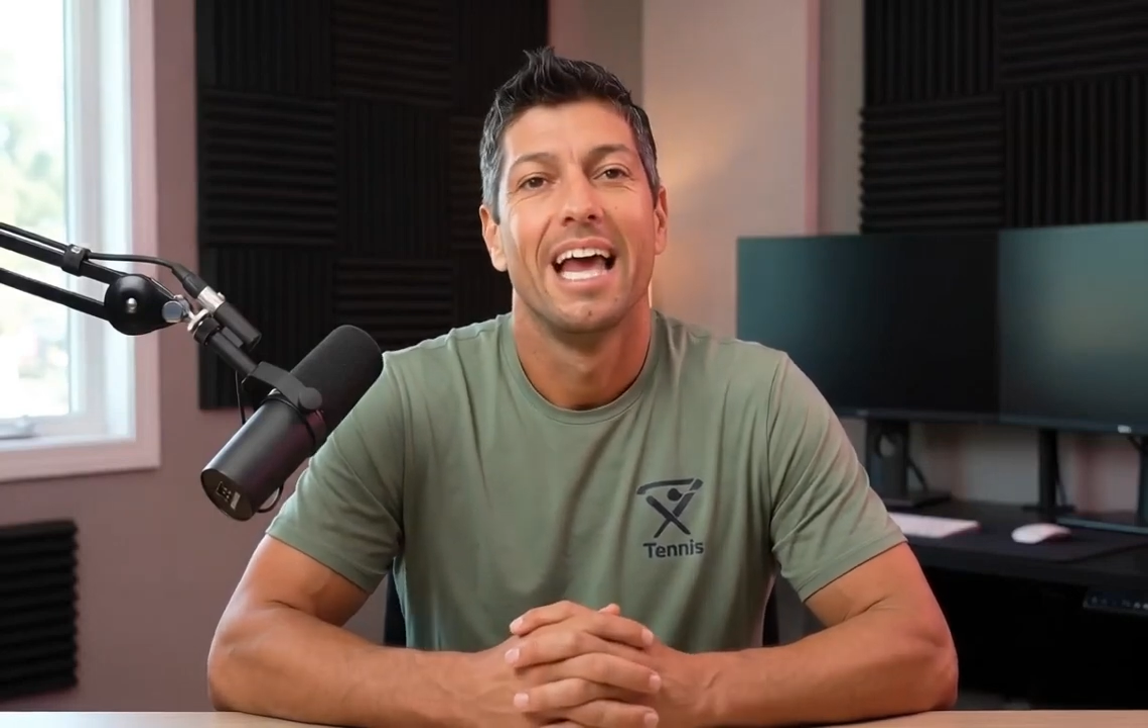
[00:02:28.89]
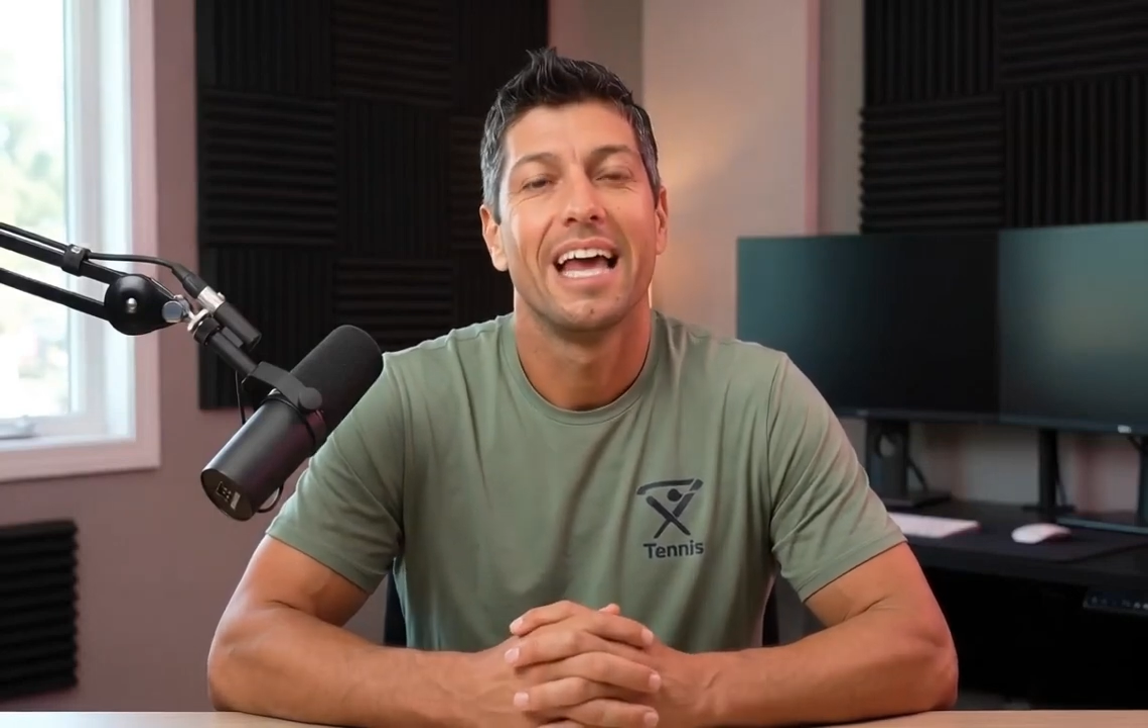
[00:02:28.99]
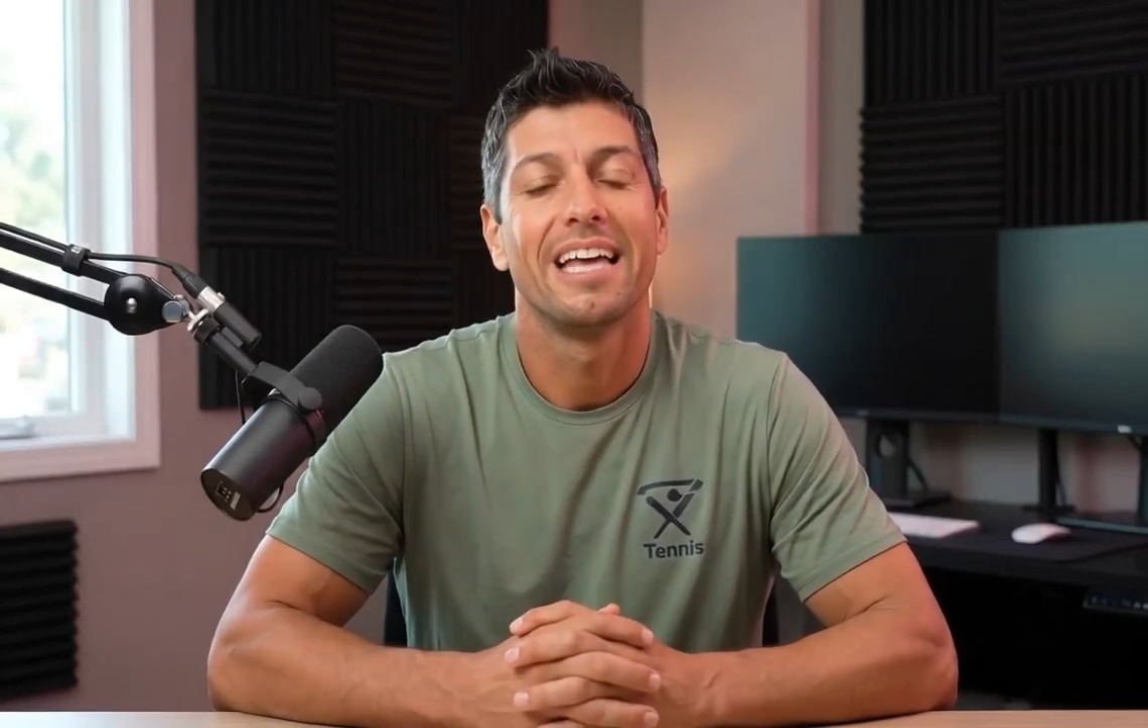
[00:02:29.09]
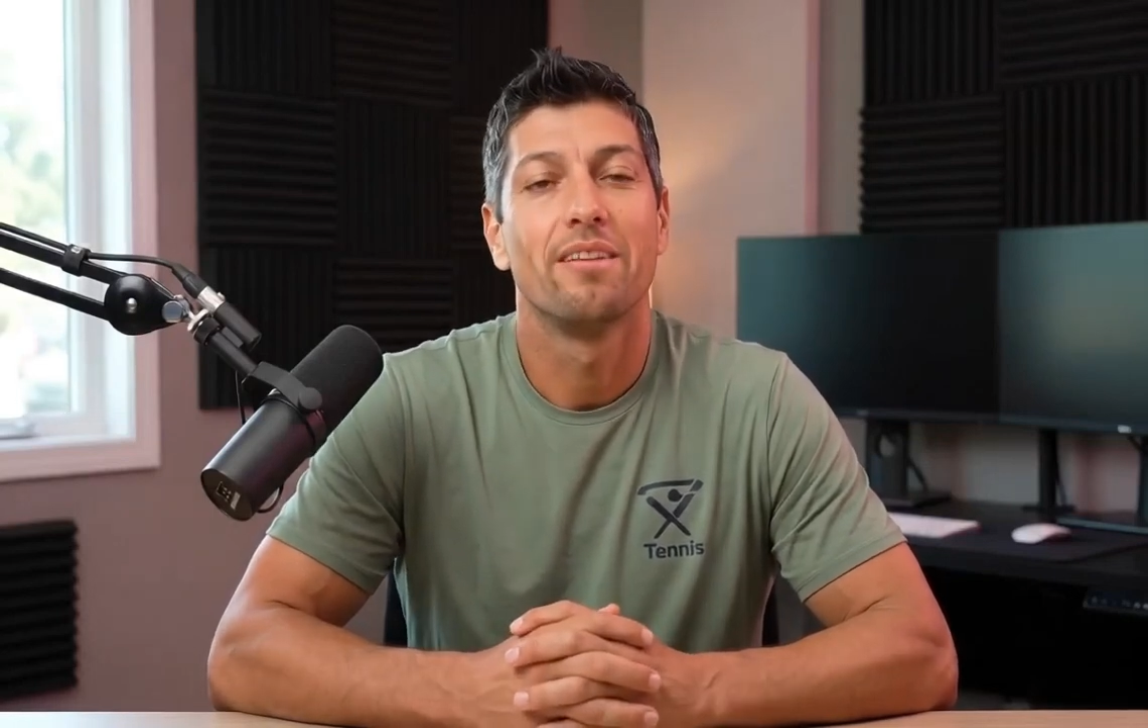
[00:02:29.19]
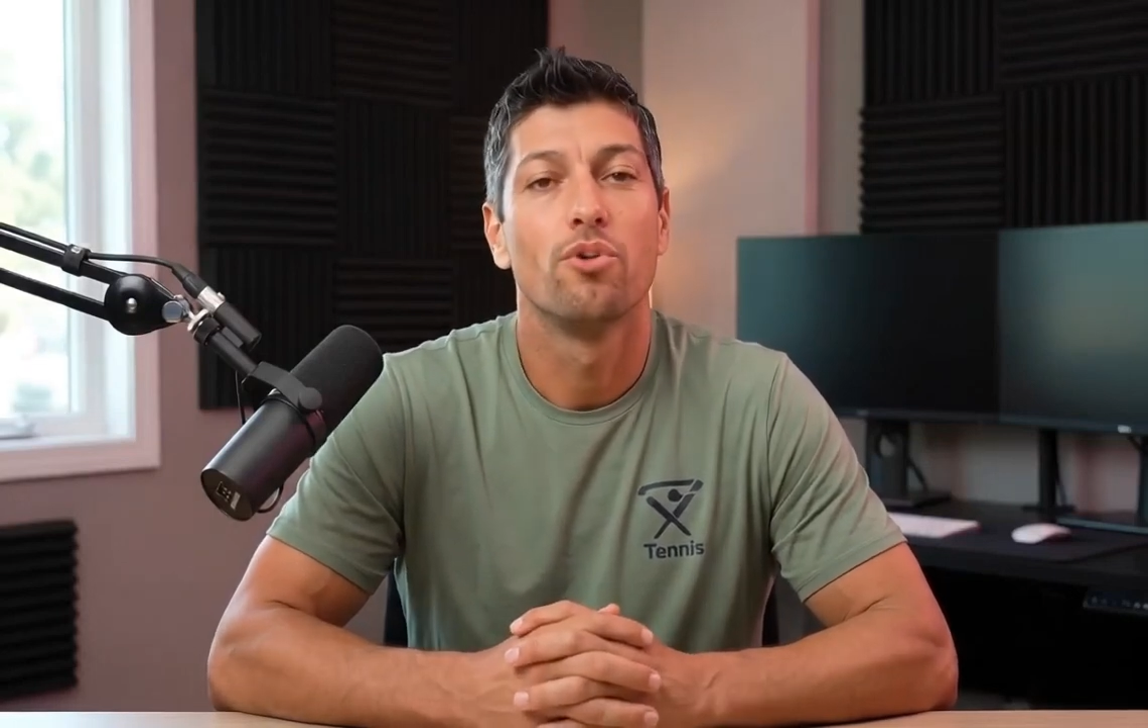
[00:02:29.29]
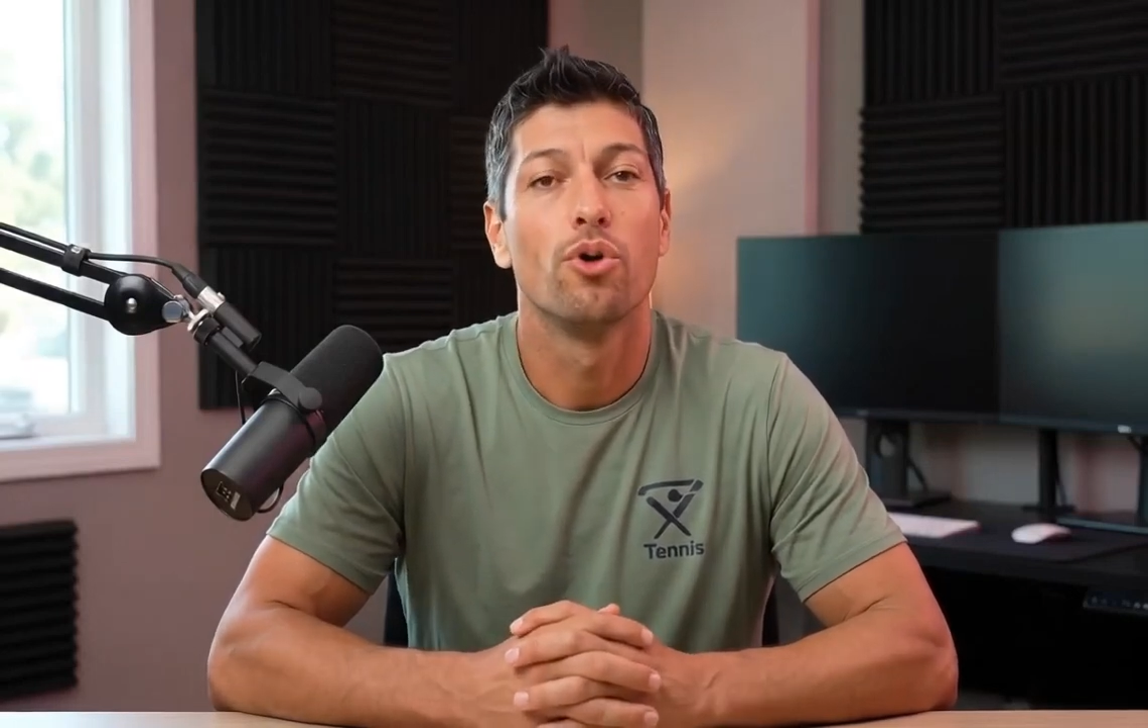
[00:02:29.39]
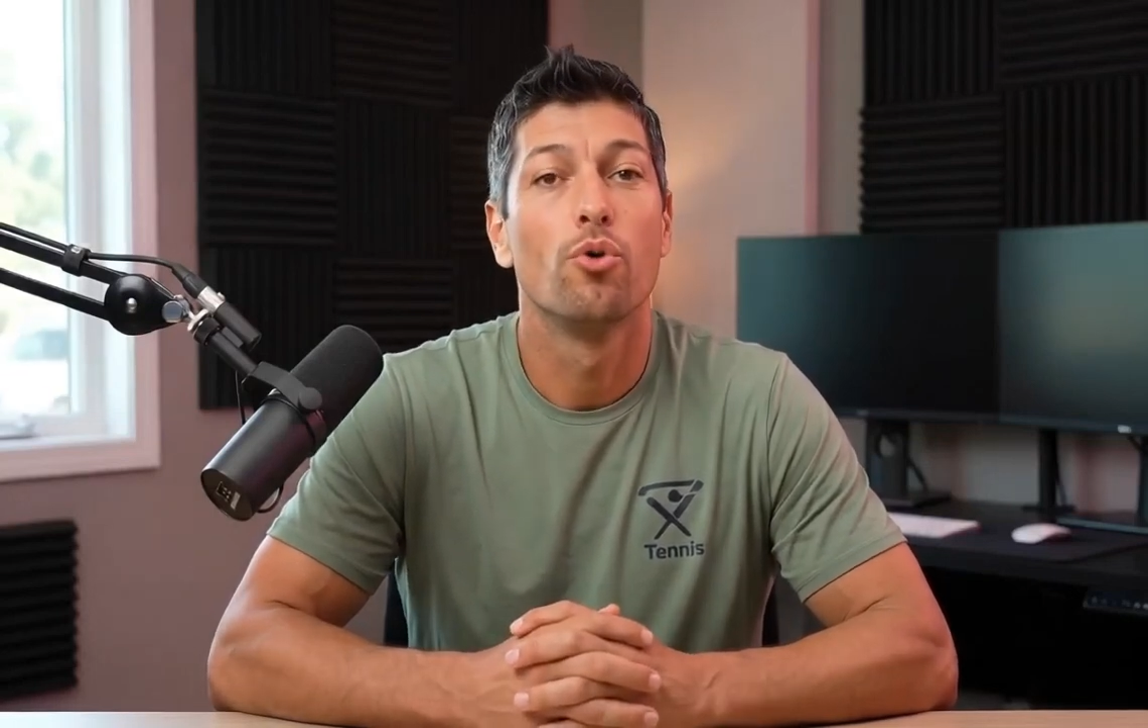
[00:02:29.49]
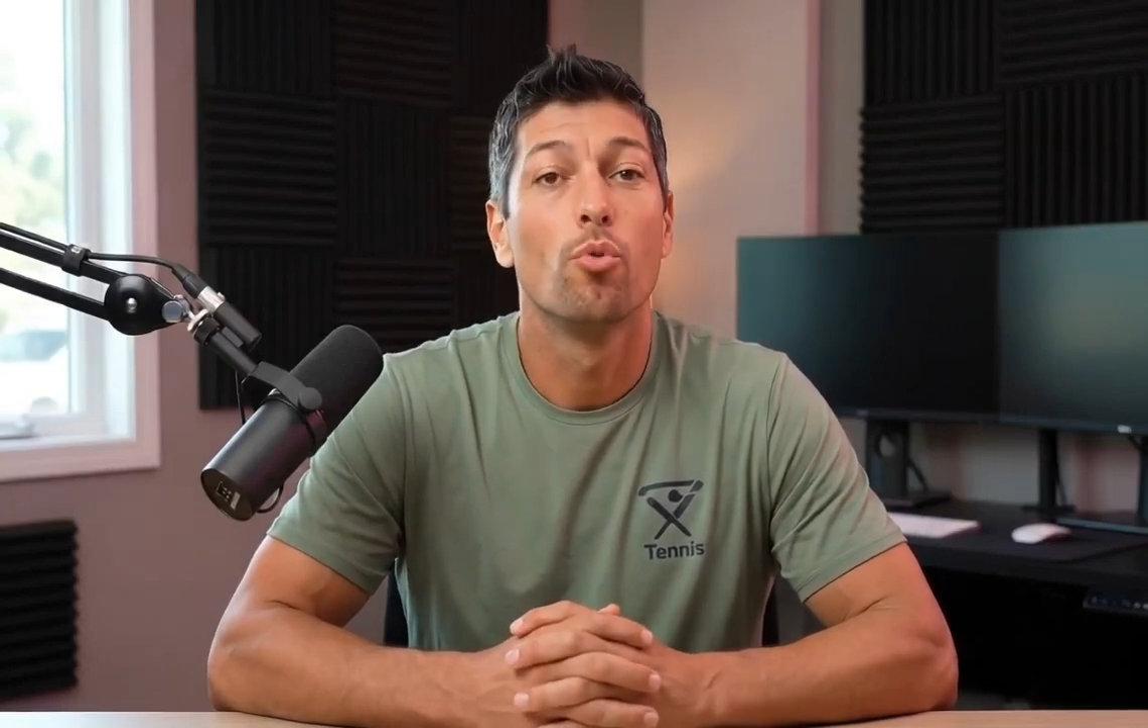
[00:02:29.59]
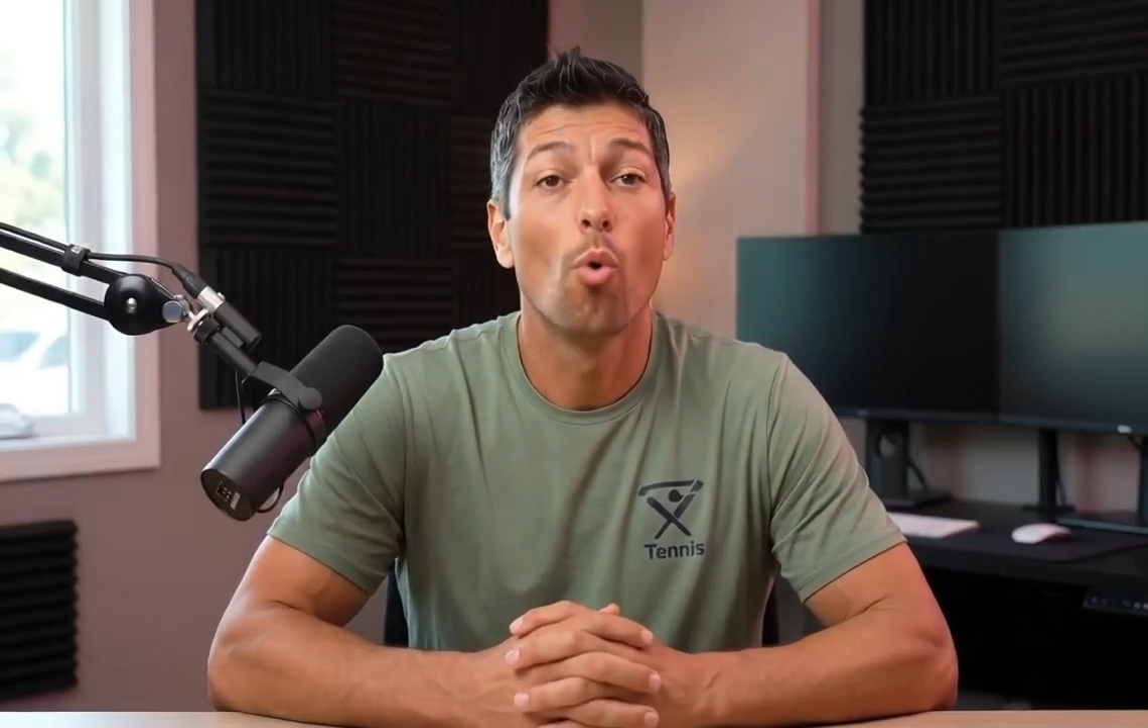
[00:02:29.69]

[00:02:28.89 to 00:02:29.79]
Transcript: And if you